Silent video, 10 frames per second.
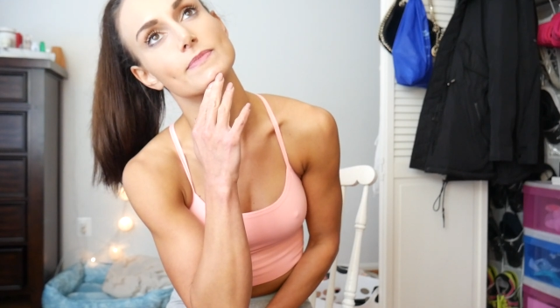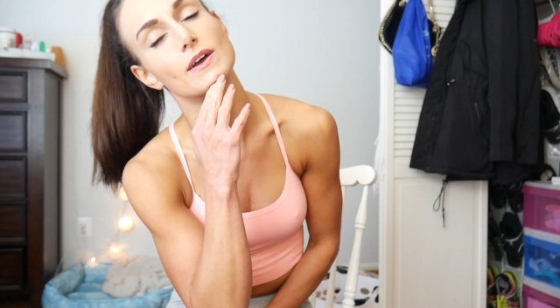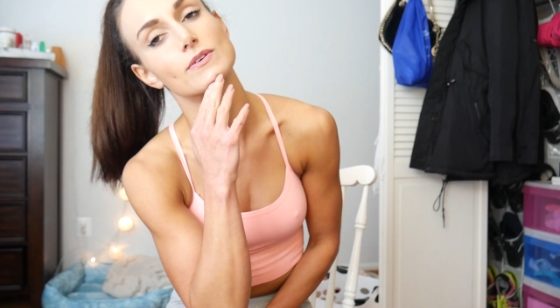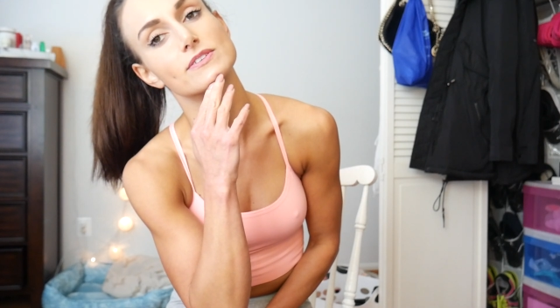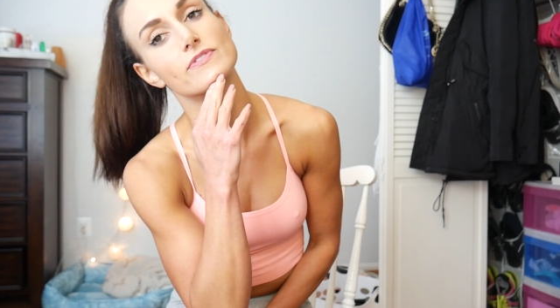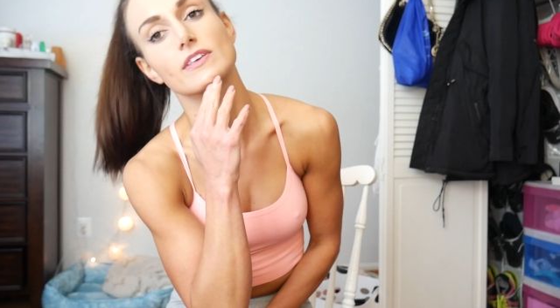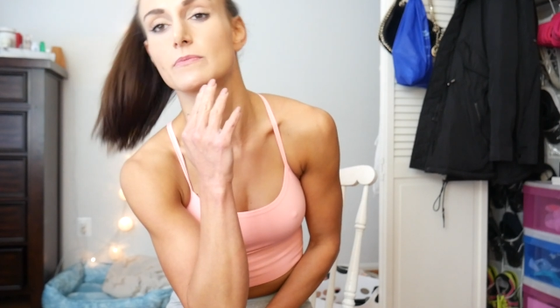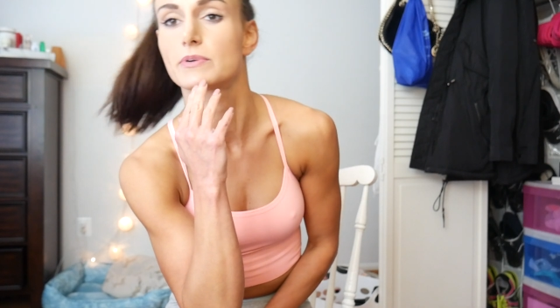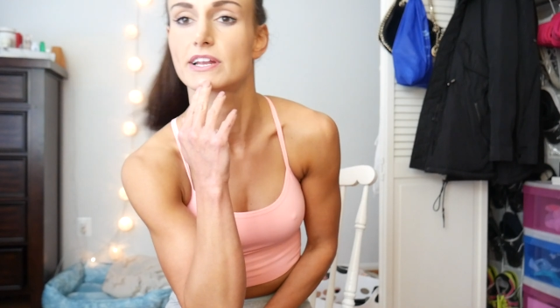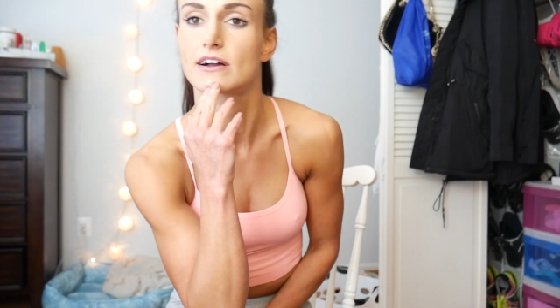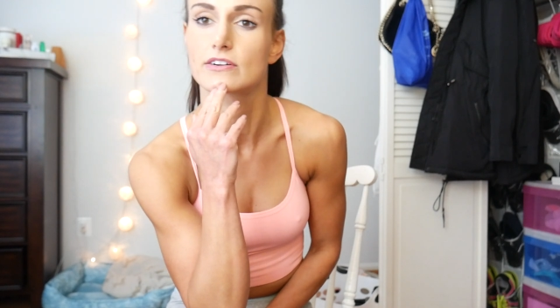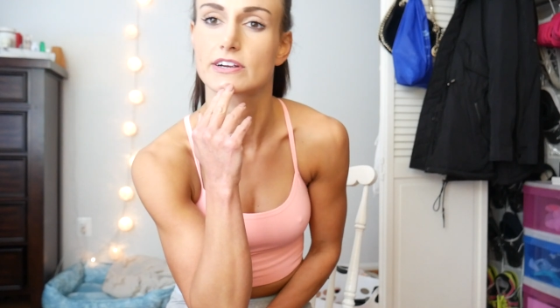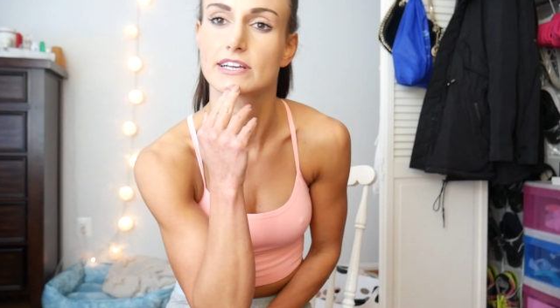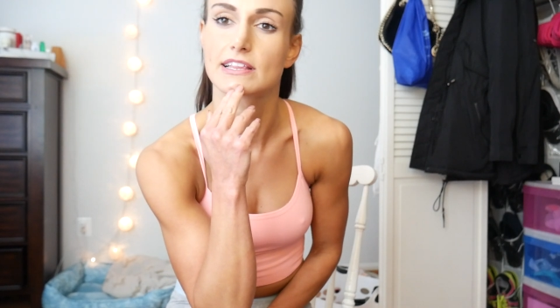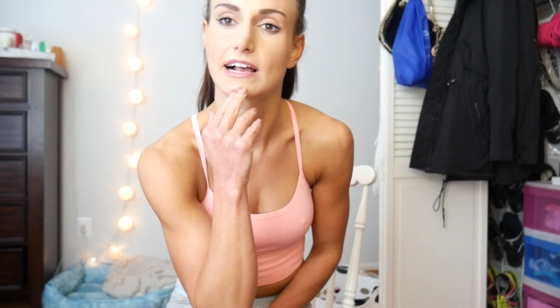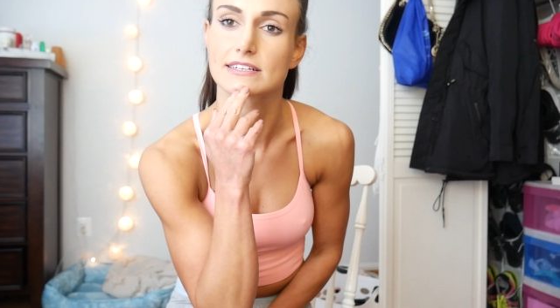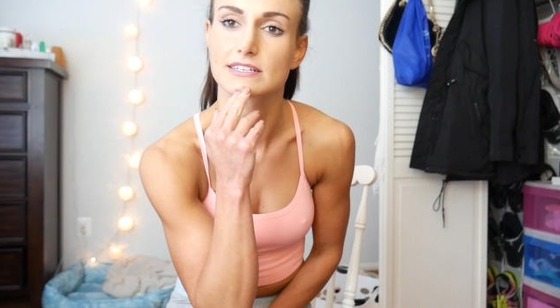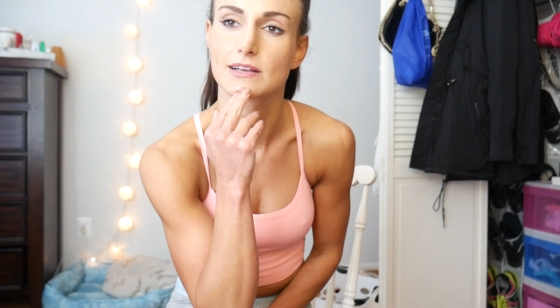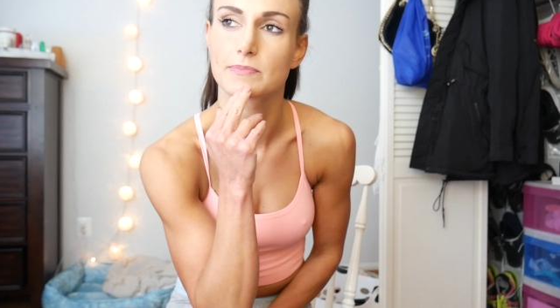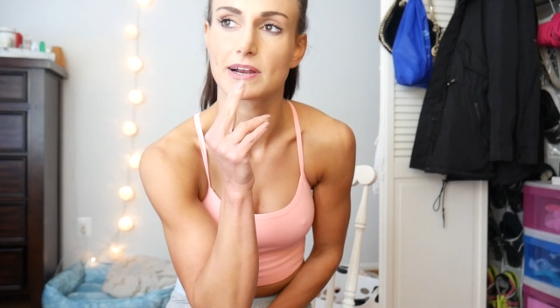I was feeling pretty hungry last night,